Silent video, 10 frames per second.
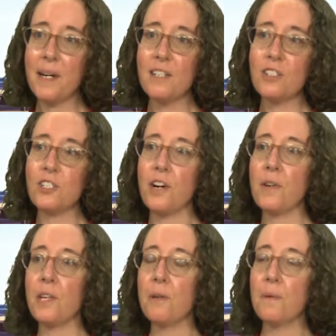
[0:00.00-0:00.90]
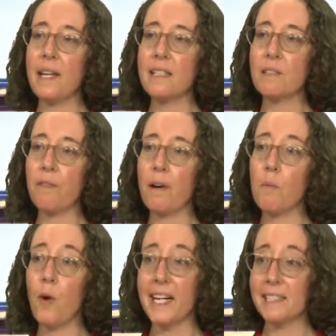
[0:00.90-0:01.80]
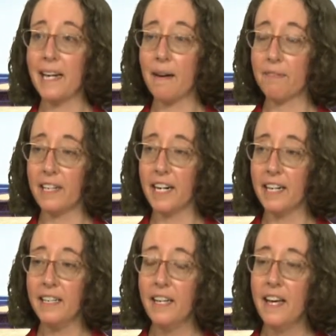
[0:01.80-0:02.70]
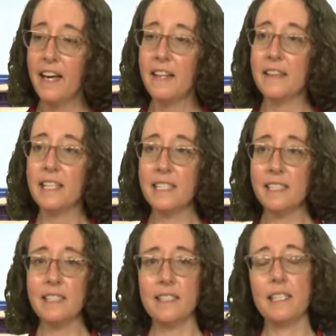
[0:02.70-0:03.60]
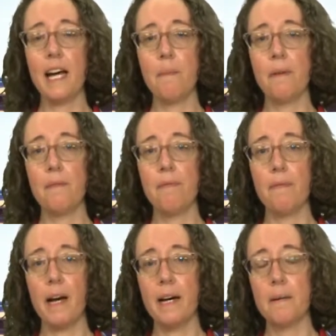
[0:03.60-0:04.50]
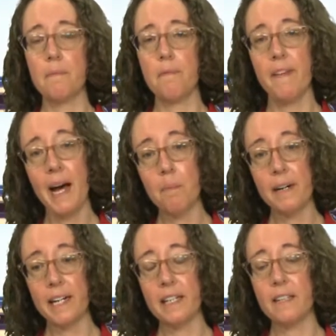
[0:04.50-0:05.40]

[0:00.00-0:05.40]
to show you is from West Africa. This is a type of fabric